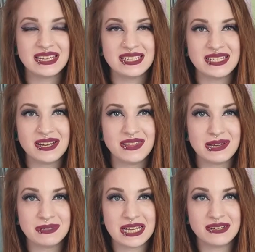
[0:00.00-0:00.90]
So that
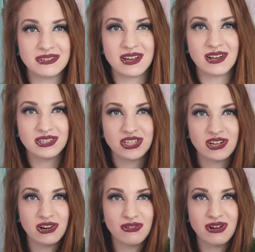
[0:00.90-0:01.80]
was how to culture
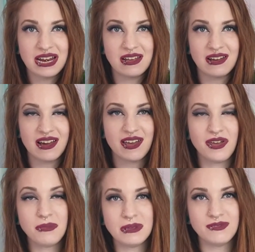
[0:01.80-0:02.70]
chlorella. I
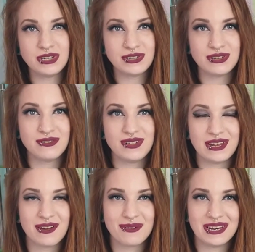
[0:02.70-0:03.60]
hope you've enjoyed the
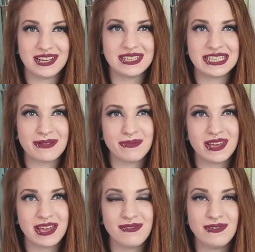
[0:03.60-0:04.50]
video and learned
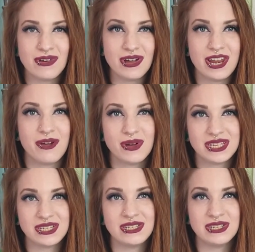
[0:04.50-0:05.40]
something. If you've got any
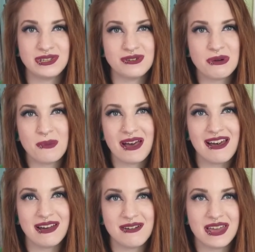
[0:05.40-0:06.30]
questions at all about
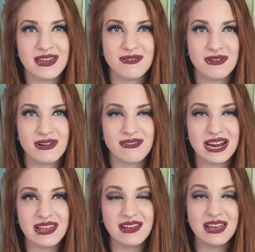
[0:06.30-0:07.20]
algae or
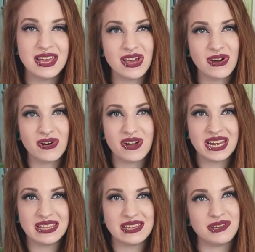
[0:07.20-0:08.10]
chlorella or
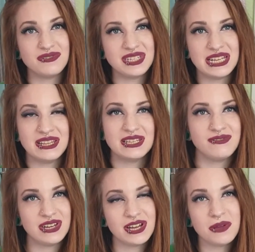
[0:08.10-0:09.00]
anything you've seen in this
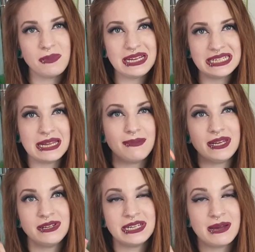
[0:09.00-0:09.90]
video, please let me
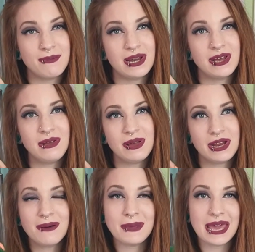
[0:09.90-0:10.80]
know down below and I'll be